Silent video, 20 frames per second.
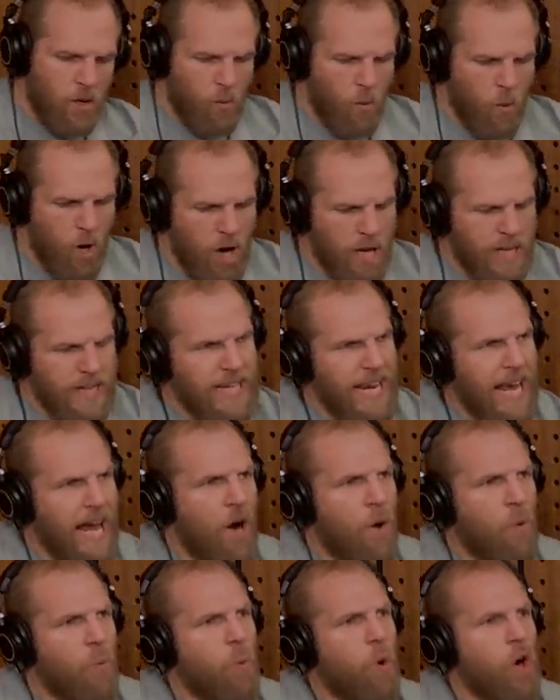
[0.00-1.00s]
working
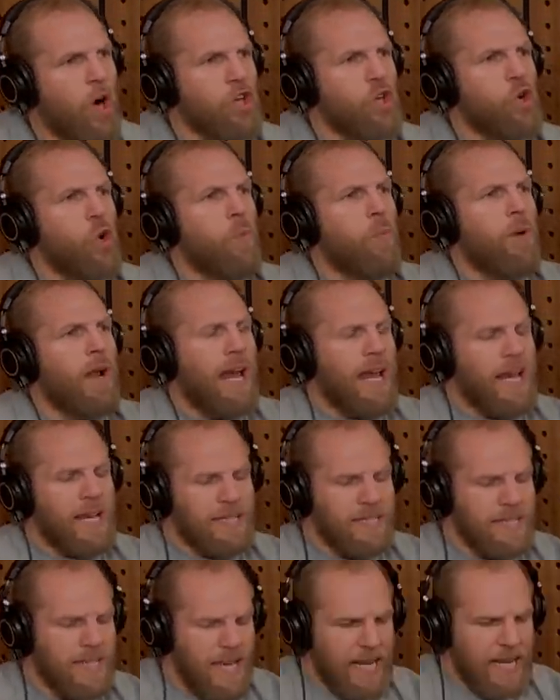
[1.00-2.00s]
out what your
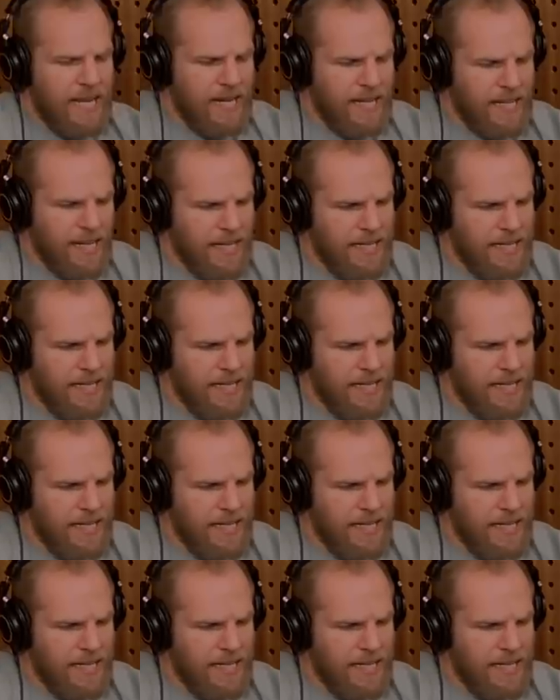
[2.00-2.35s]
players need.